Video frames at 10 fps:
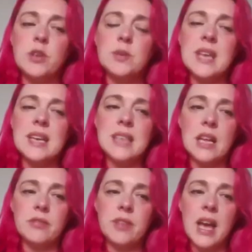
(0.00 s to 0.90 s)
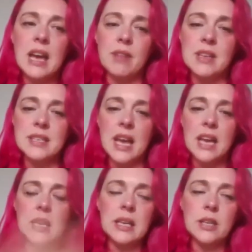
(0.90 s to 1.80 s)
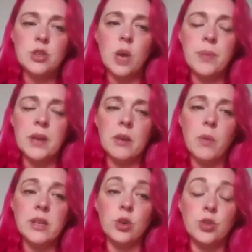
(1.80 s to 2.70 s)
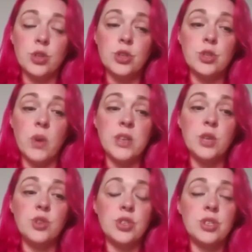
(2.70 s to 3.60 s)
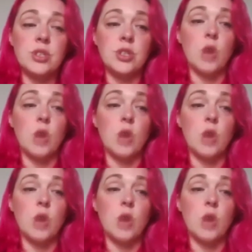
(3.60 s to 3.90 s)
you say self-care, it's an alien topic when you just